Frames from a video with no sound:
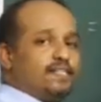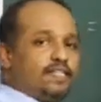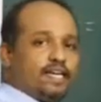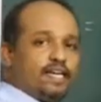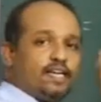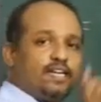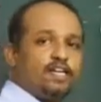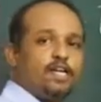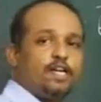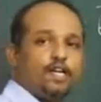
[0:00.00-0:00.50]

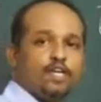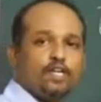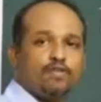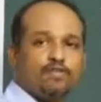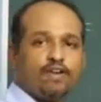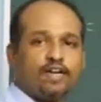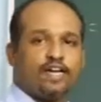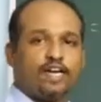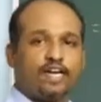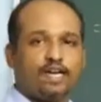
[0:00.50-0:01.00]
then you
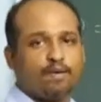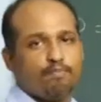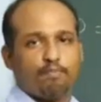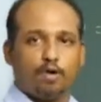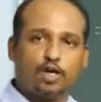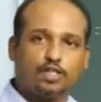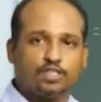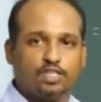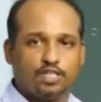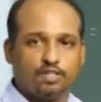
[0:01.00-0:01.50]
will get a
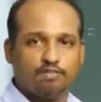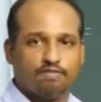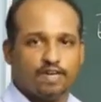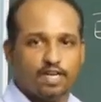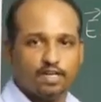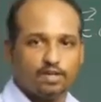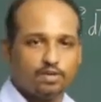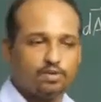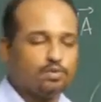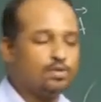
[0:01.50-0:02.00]
positive
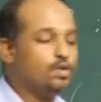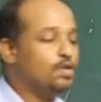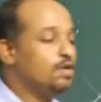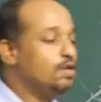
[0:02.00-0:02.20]
value.